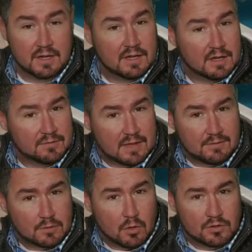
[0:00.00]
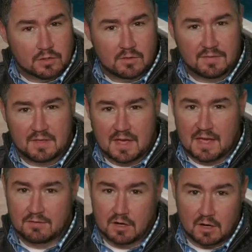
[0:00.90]
If they've told you that they
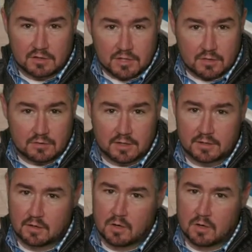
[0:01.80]
have young children